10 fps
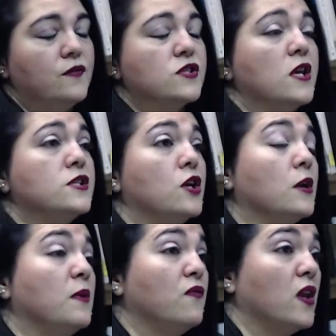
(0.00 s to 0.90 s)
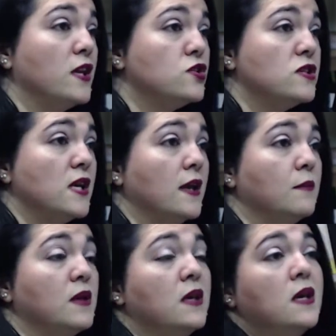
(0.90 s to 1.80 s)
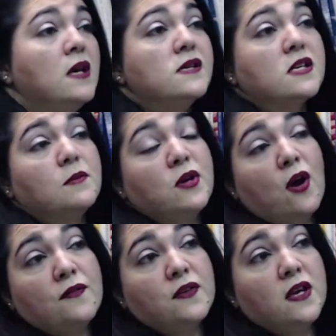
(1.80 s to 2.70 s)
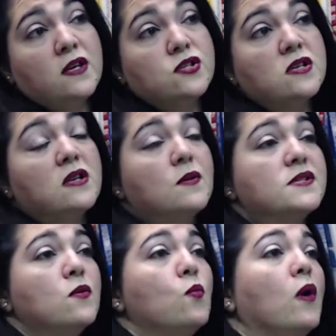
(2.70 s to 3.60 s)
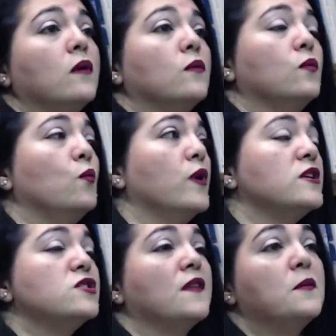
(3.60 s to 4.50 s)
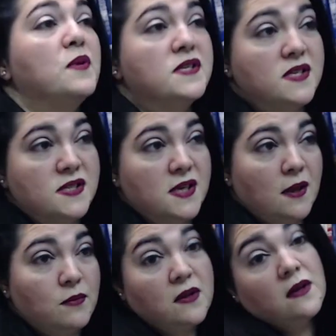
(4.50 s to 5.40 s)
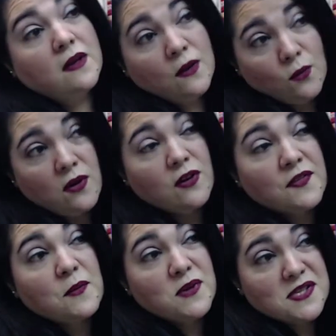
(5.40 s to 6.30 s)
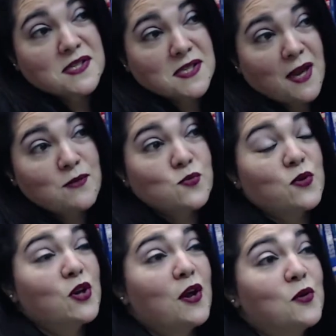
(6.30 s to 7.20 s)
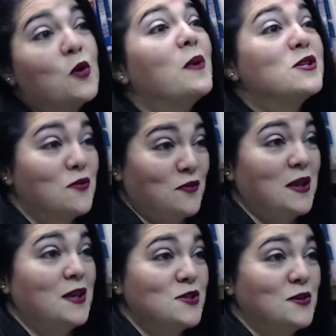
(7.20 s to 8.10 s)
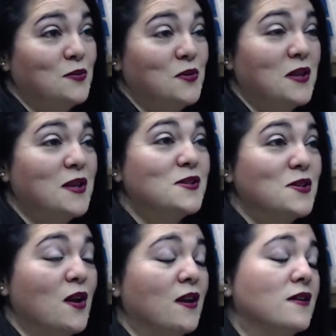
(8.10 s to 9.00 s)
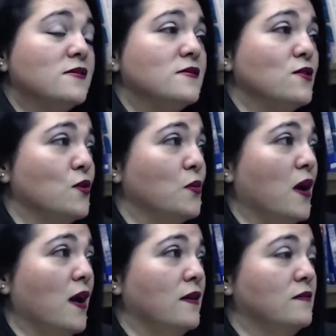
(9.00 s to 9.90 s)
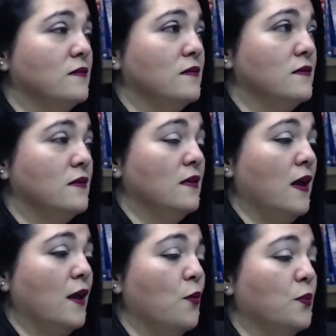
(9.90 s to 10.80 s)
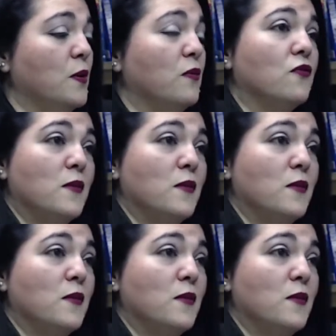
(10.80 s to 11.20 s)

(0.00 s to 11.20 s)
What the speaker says: Is it going to be vacation time? Is it going to be off vacation? And they would say, well, when is not the busiest time? Well, not the busiest time is when nobody's on vacation, when the kids are not, because I help people from